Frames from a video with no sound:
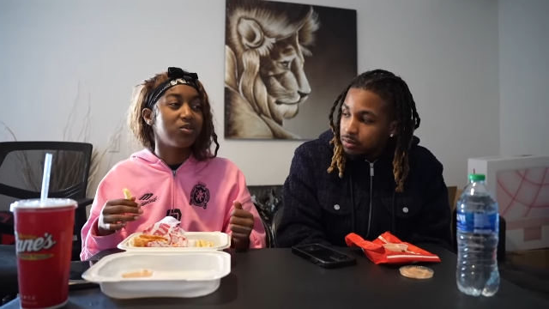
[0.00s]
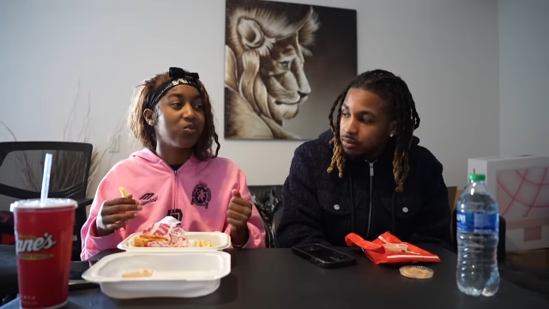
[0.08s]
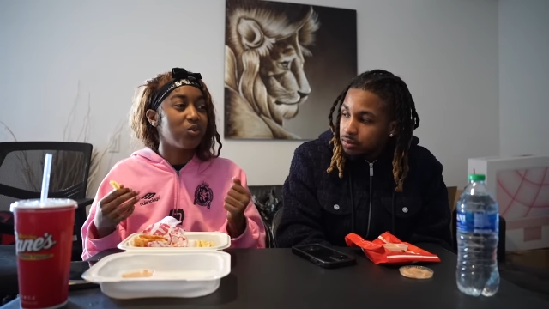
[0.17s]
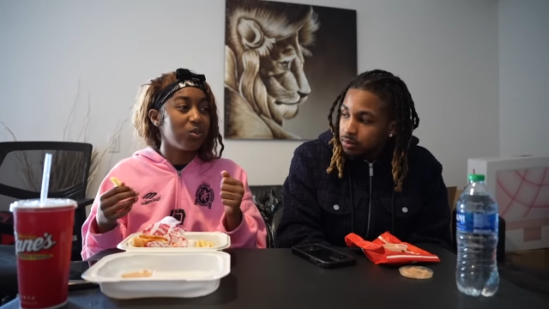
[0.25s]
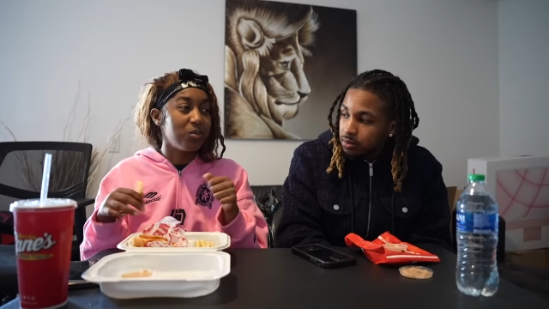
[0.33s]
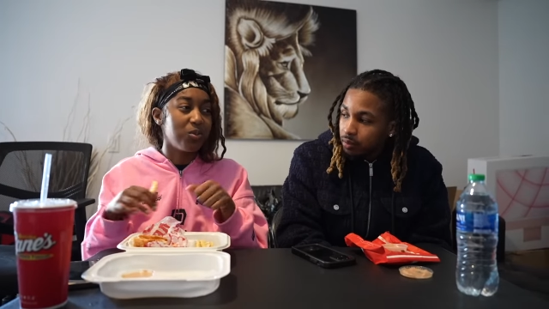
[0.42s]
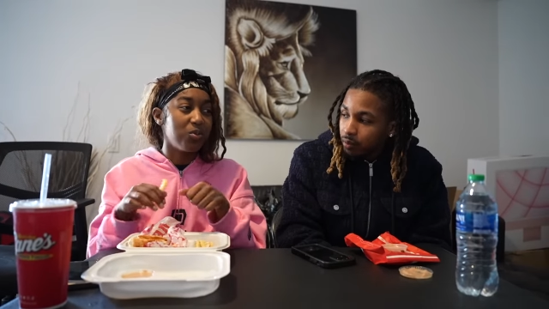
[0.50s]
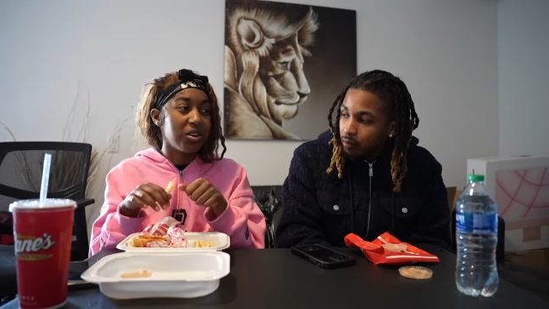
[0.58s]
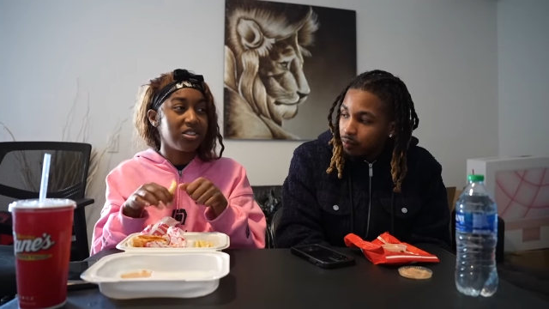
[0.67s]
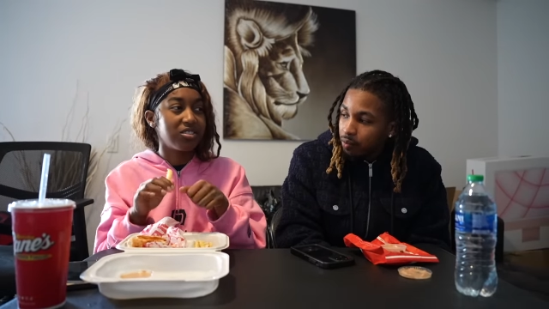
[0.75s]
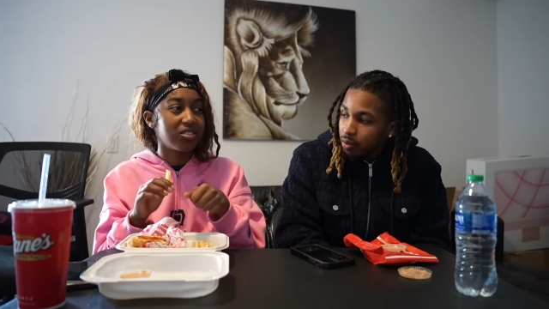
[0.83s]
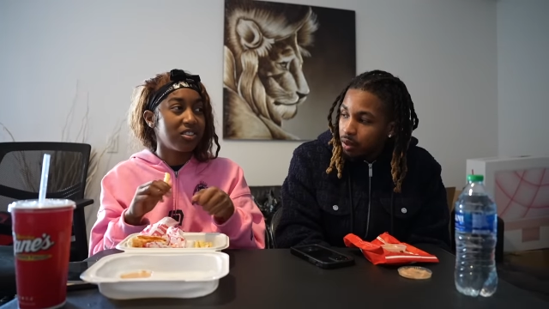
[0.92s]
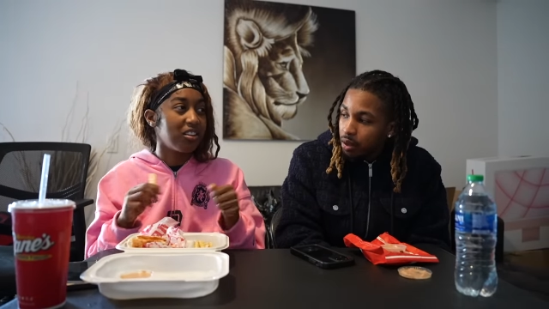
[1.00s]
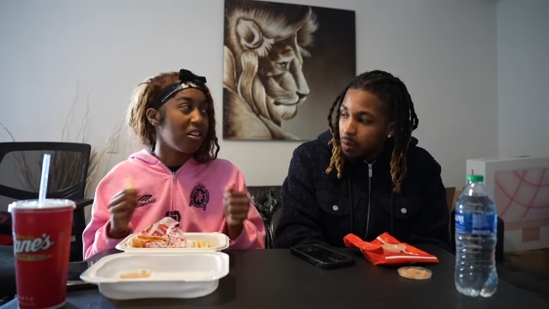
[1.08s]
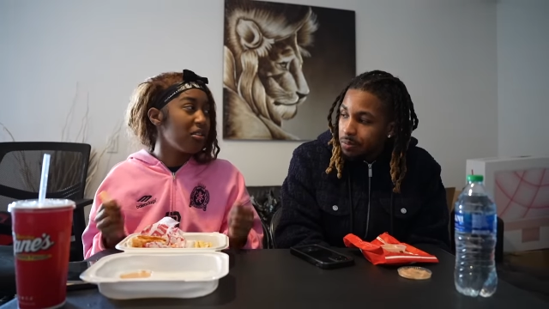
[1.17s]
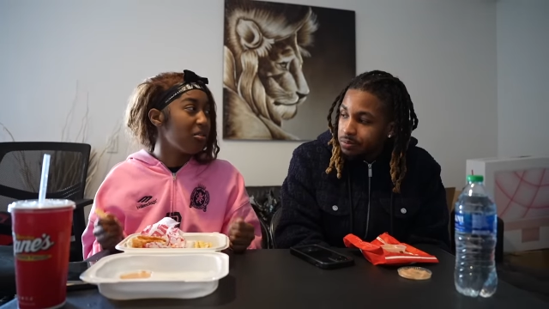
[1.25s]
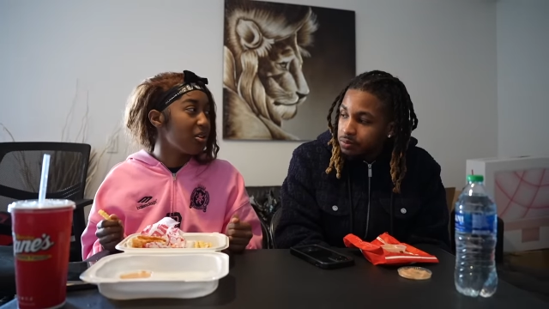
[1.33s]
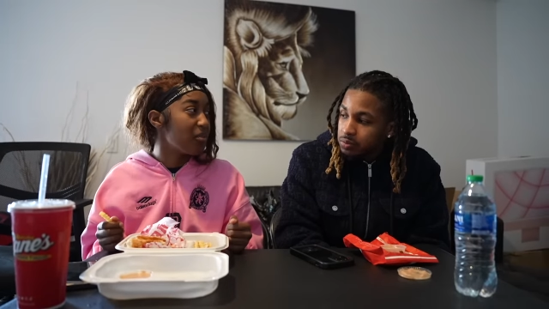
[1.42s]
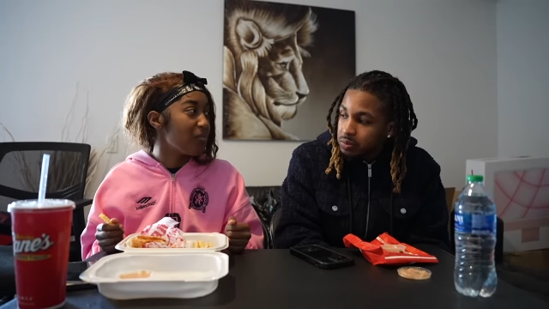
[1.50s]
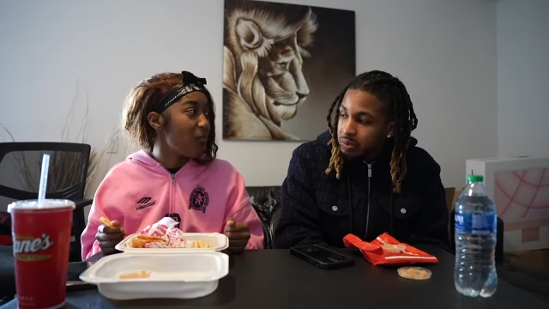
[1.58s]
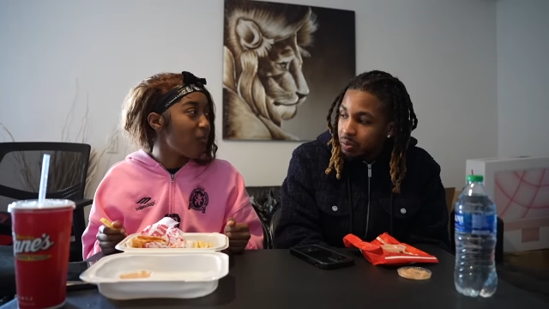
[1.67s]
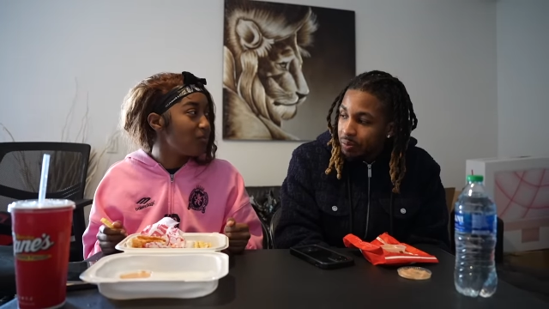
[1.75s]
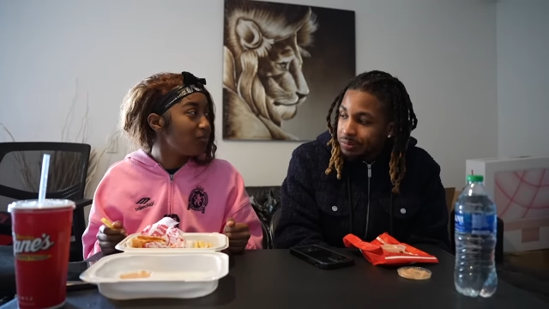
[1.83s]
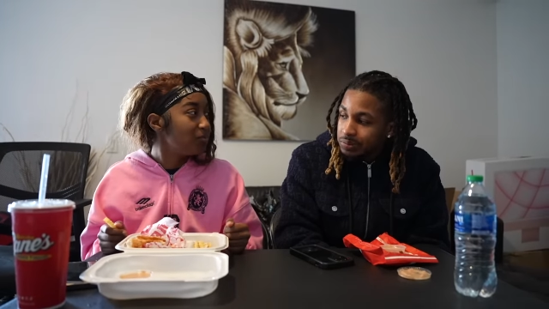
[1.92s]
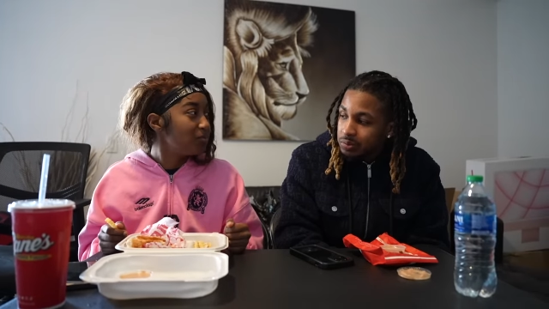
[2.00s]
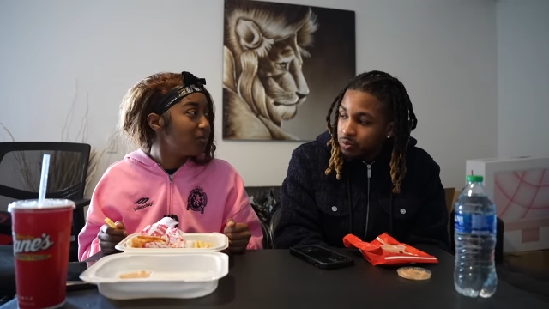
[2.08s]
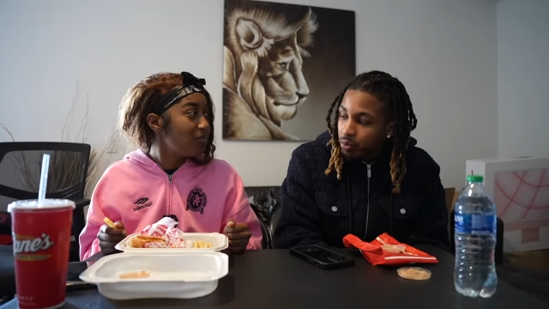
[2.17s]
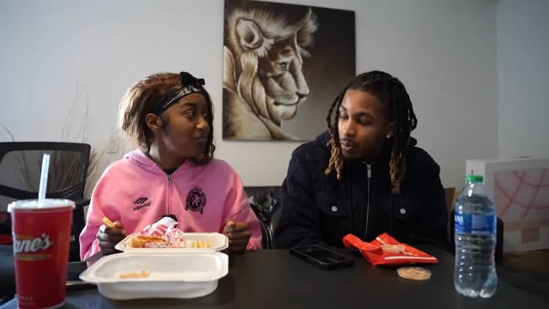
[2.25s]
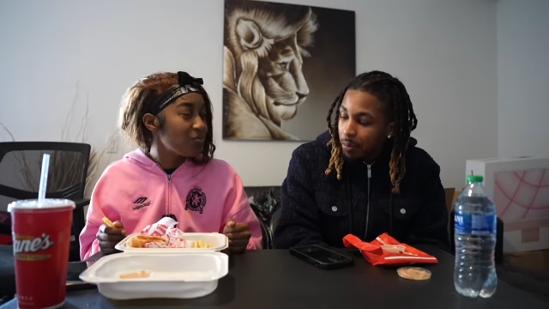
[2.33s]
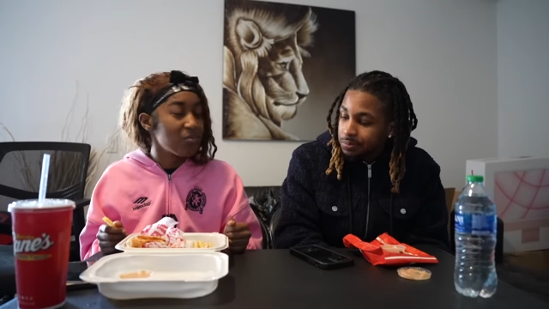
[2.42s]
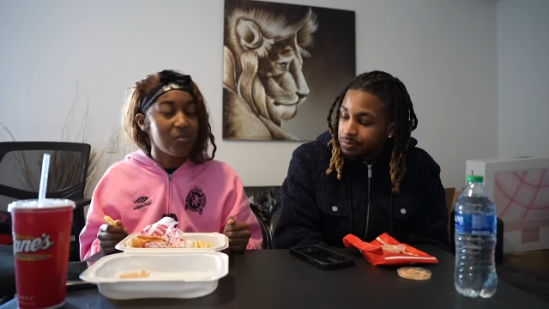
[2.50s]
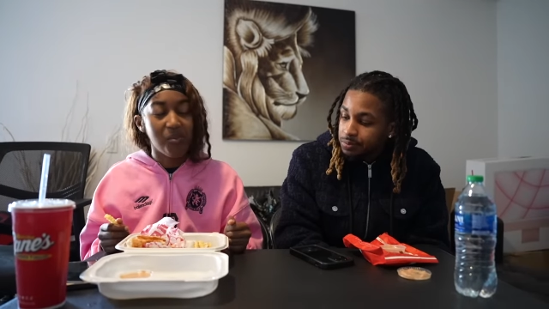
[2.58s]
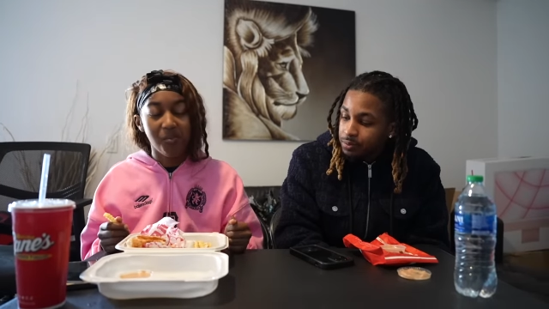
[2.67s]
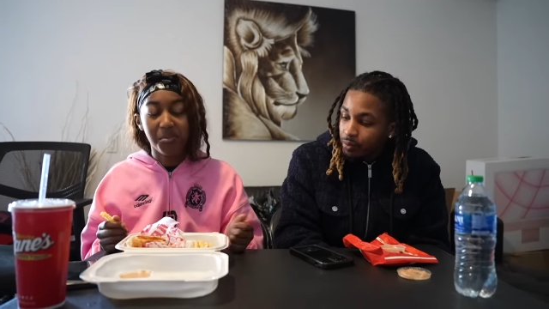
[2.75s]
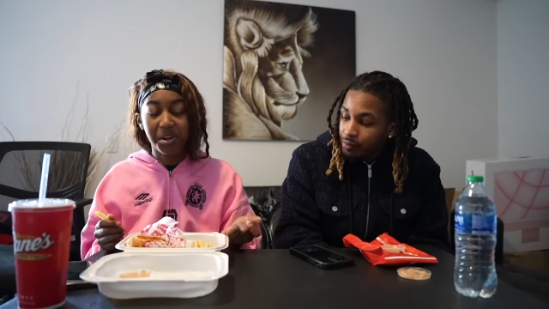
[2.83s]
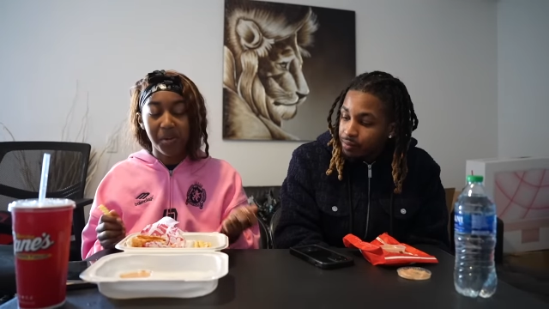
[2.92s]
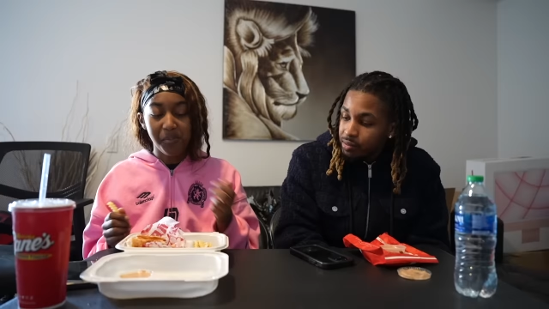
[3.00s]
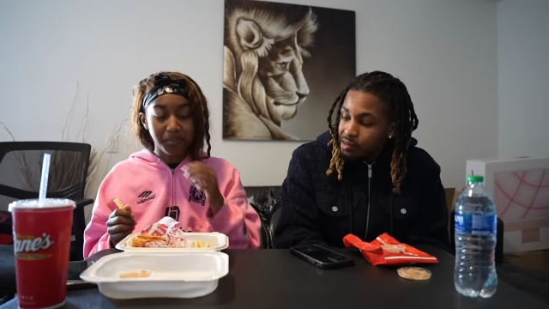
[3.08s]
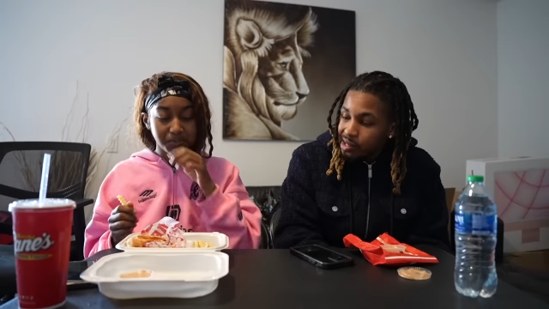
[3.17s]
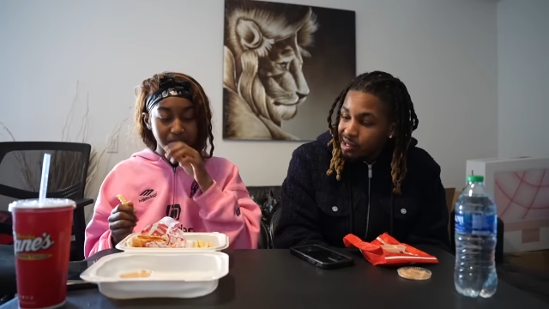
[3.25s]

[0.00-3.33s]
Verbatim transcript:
Speaker 1: we'd be racing on the highway. But